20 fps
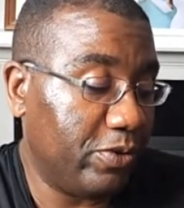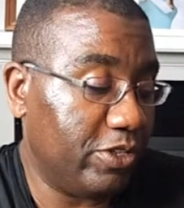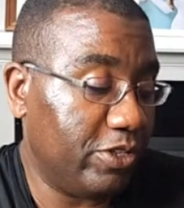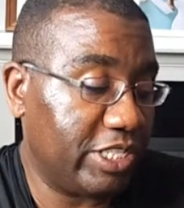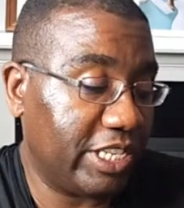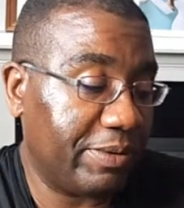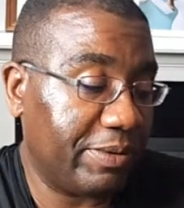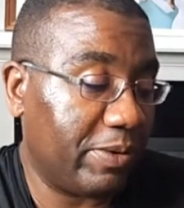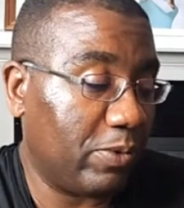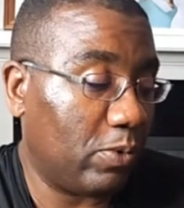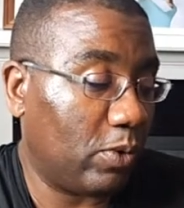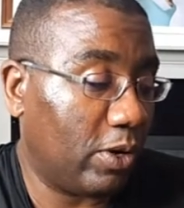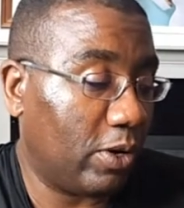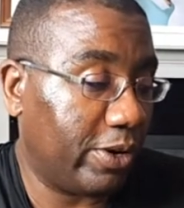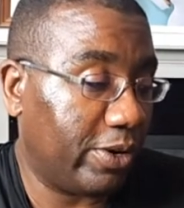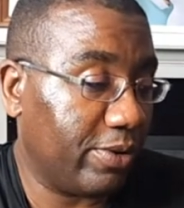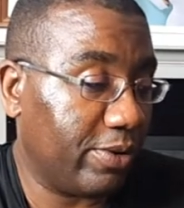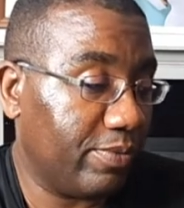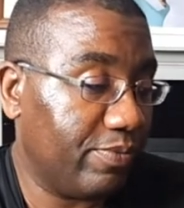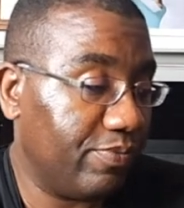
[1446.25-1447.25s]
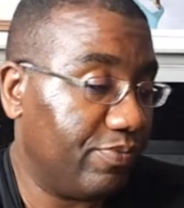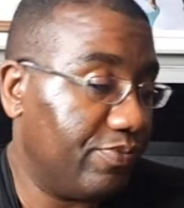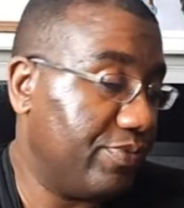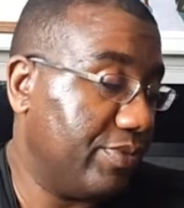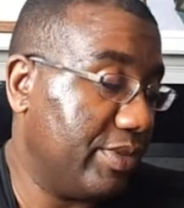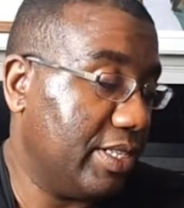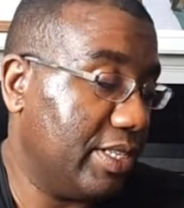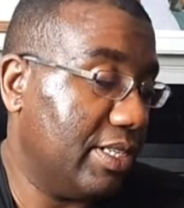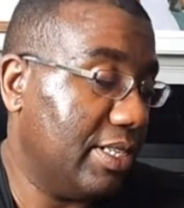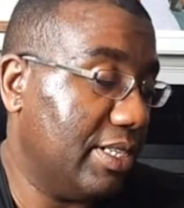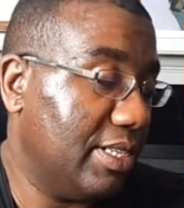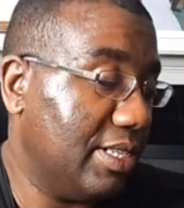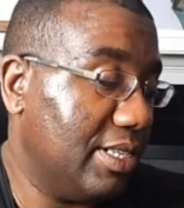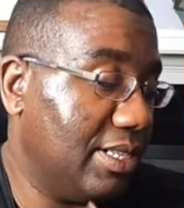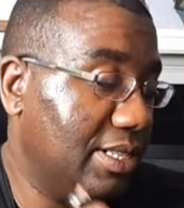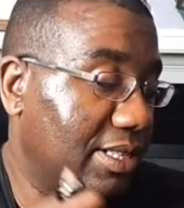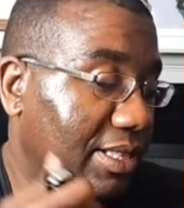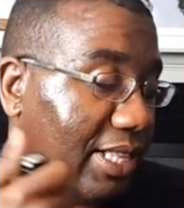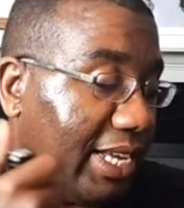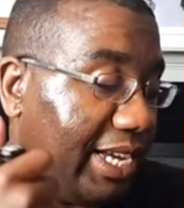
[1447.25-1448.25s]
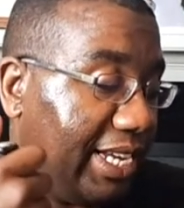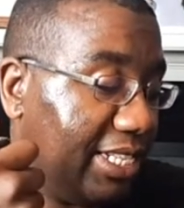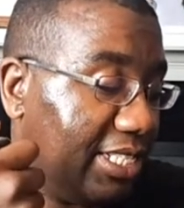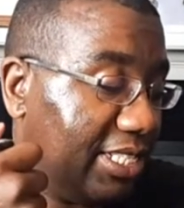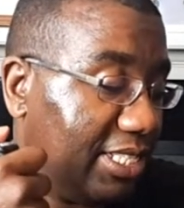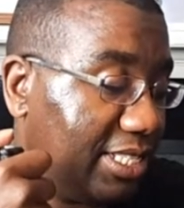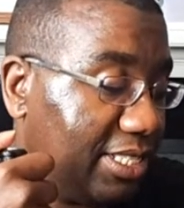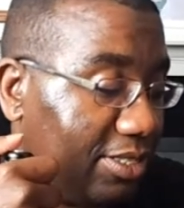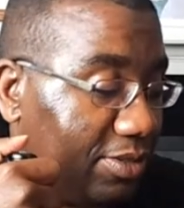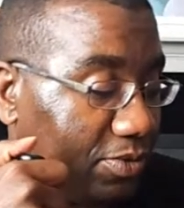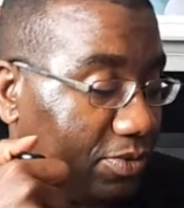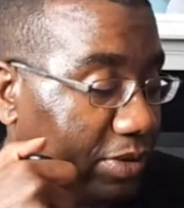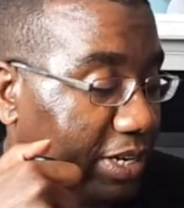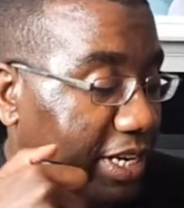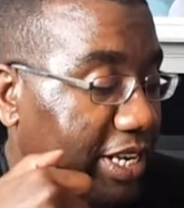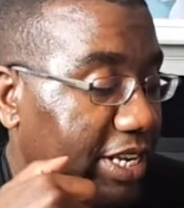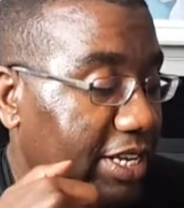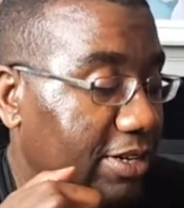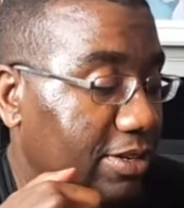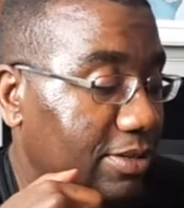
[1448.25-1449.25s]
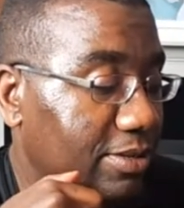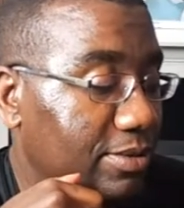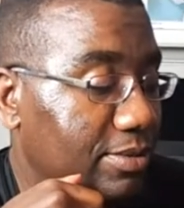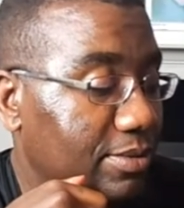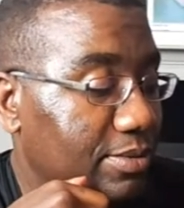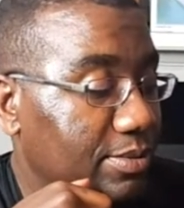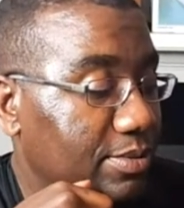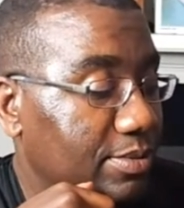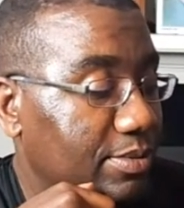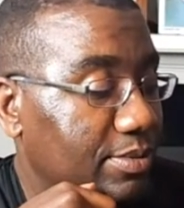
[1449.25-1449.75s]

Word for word: You should have that water, lights, radio.